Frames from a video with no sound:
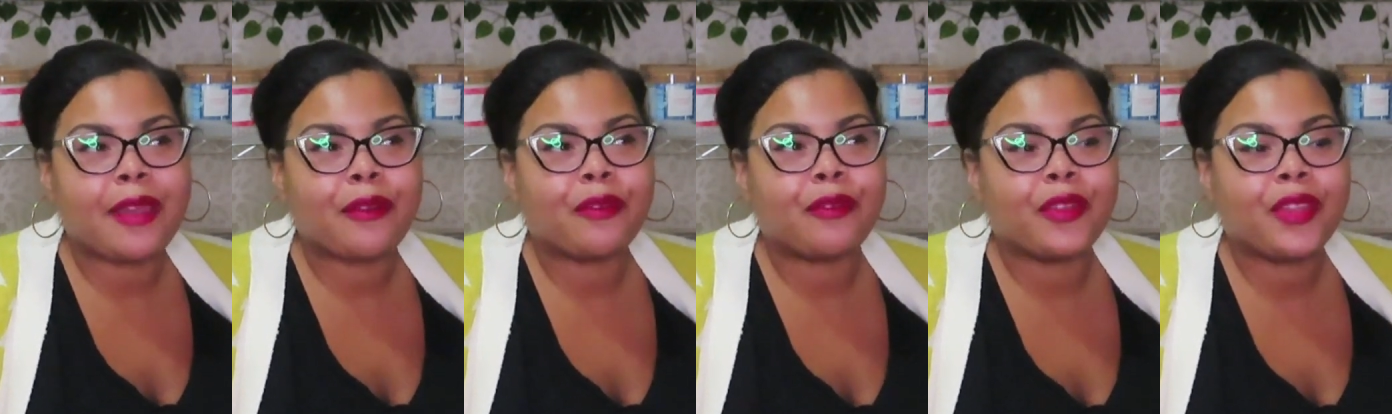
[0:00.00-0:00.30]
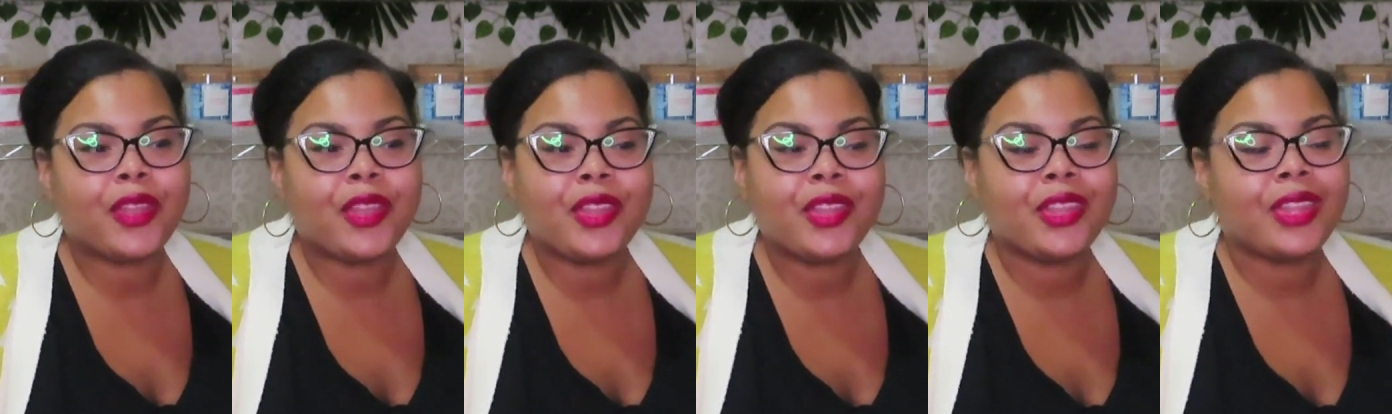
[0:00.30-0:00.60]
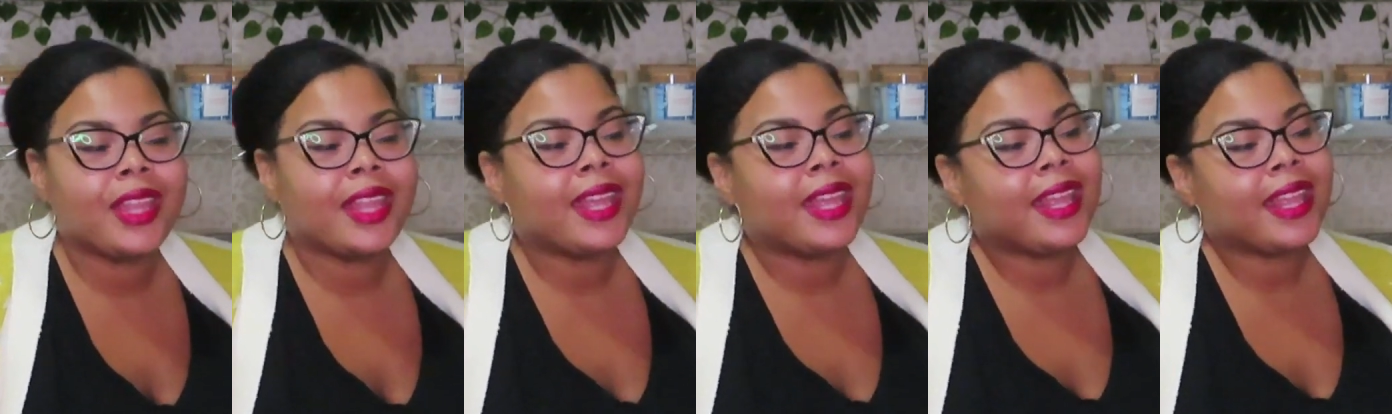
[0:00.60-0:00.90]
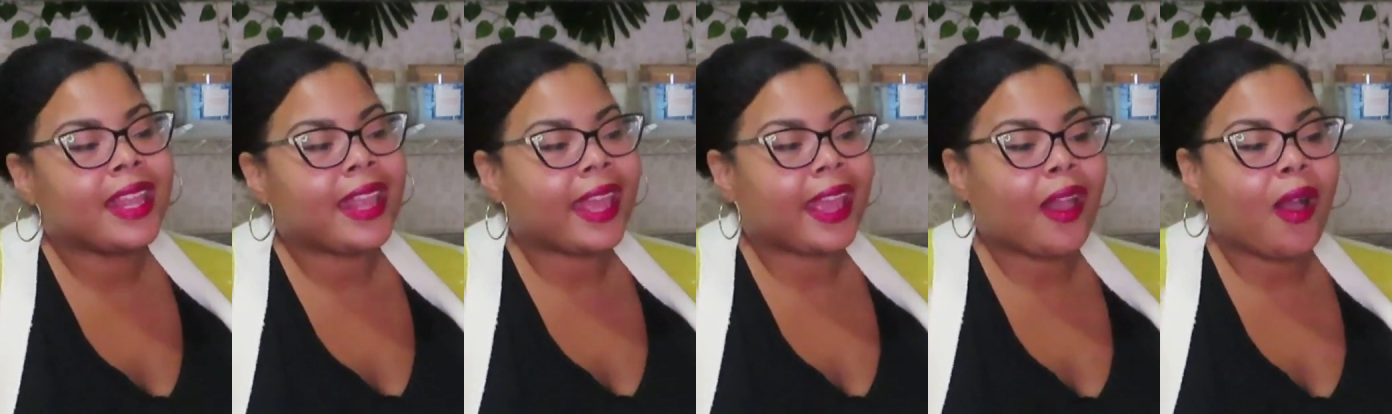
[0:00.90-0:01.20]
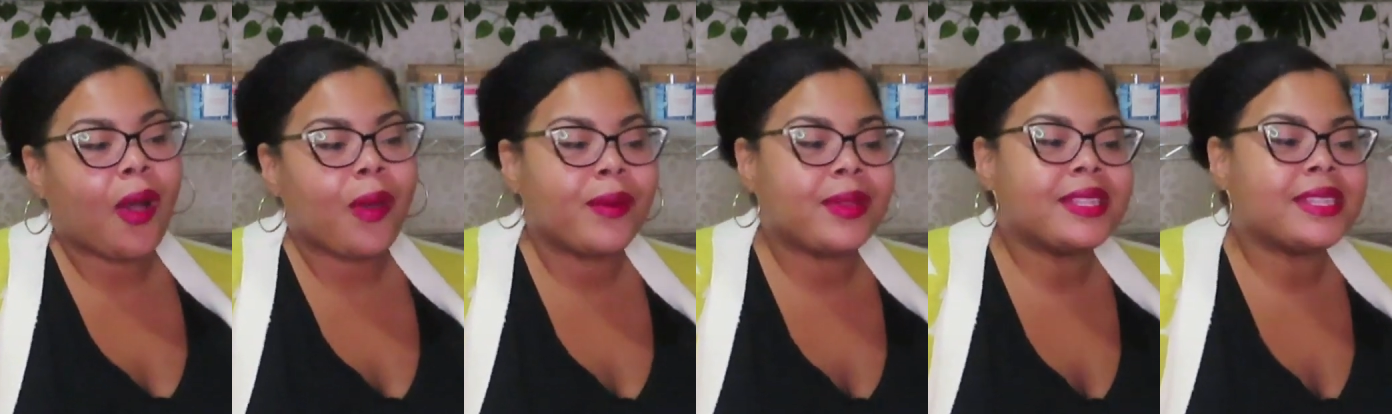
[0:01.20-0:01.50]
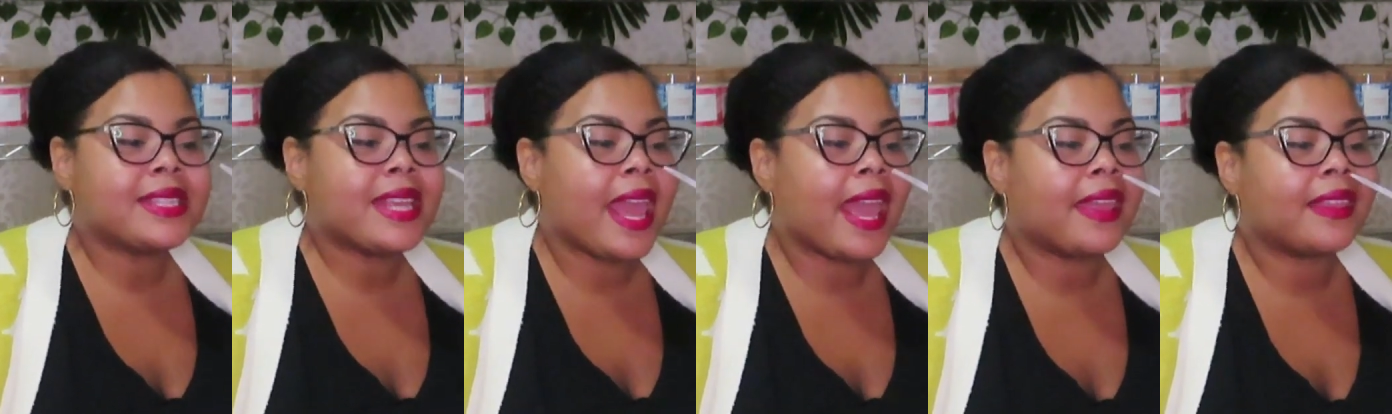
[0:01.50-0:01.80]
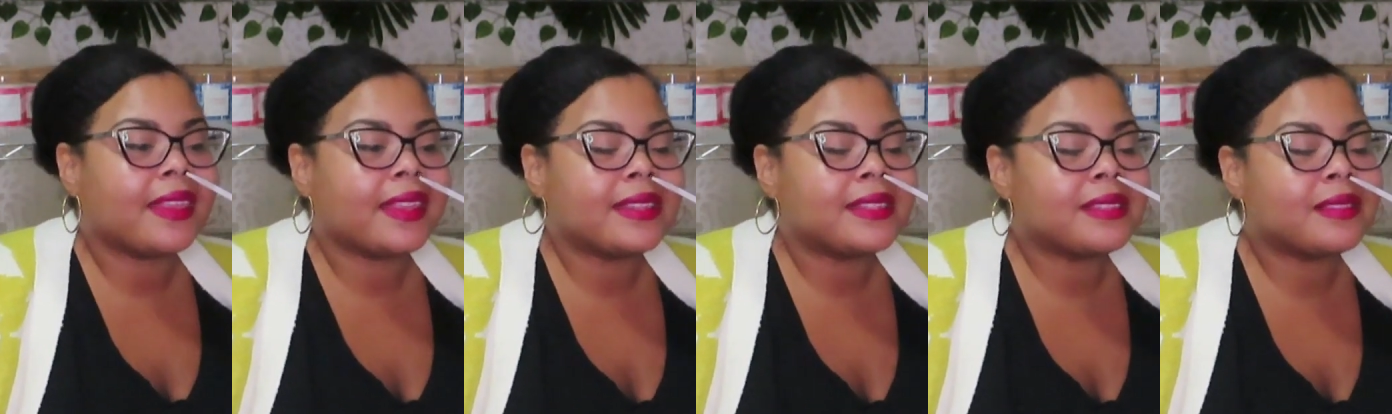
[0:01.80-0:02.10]
I feel like I always
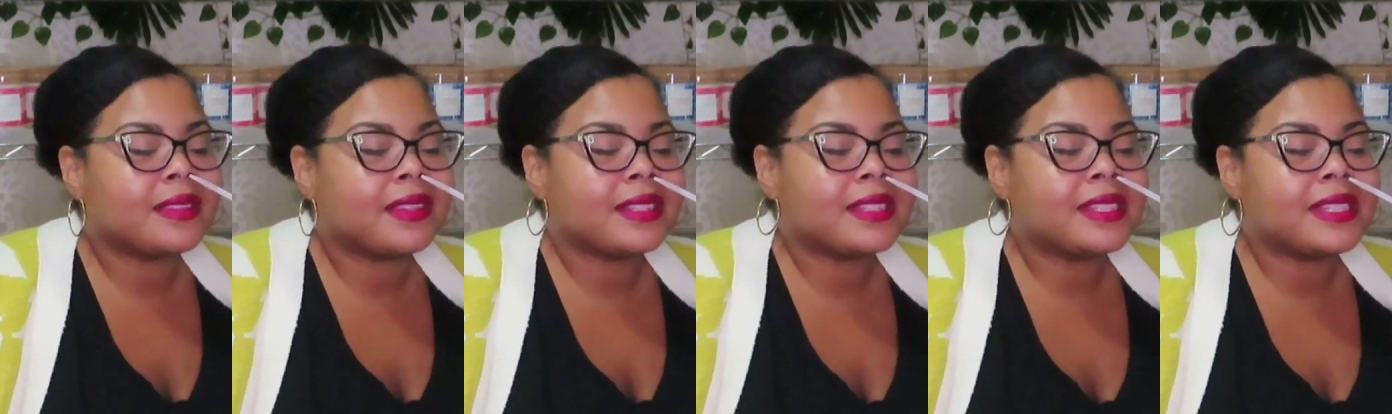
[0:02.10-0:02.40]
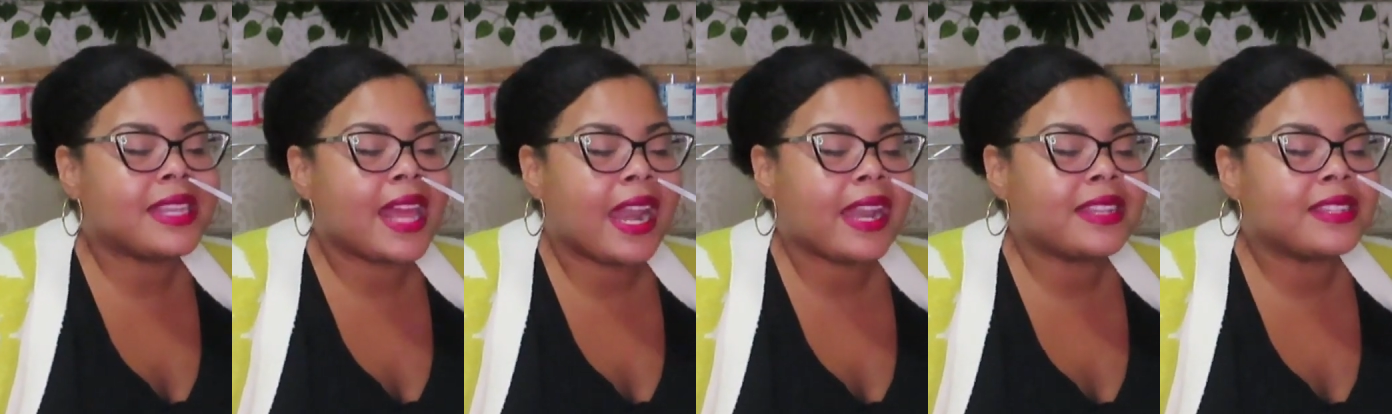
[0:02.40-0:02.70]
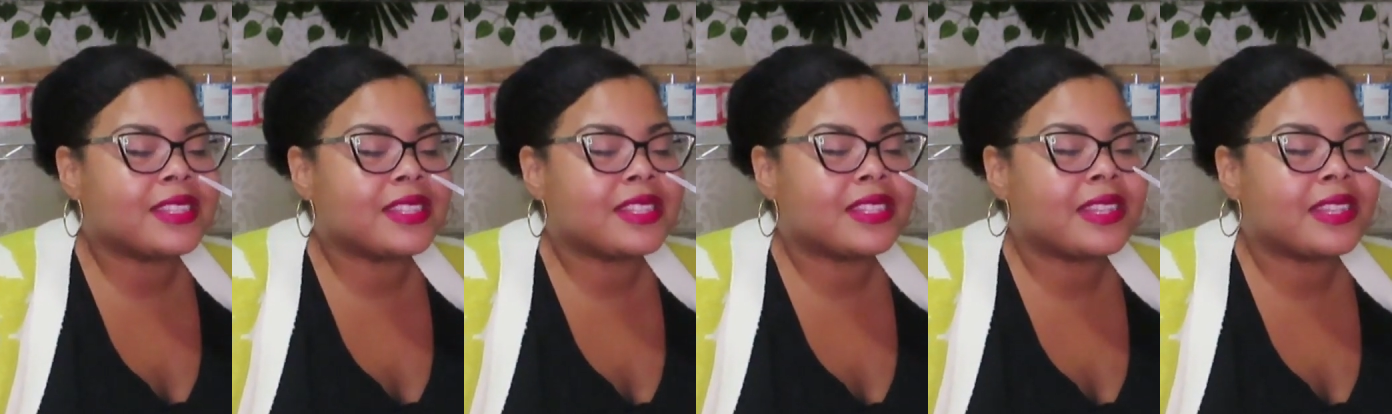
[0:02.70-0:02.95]
say the scent